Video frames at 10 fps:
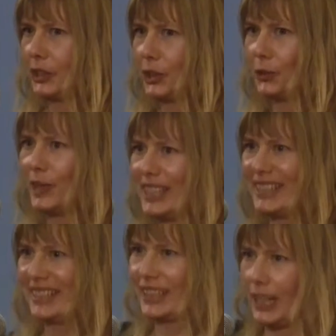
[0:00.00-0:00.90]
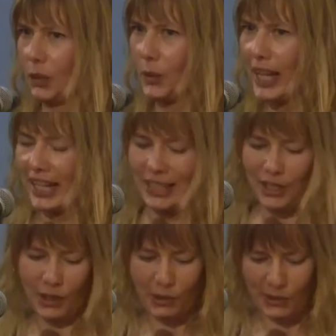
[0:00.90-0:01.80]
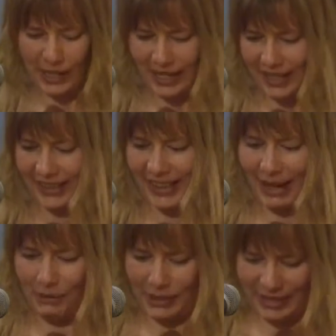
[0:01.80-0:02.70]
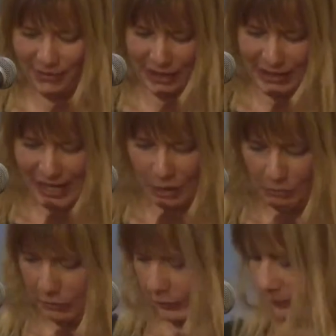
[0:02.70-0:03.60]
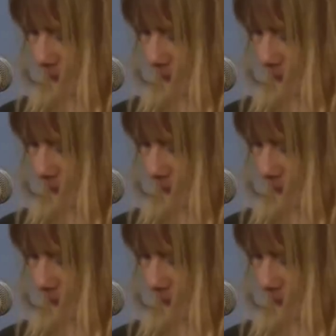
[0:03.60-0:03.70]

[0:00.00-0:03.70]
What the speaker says: curate away. So that was very helpful.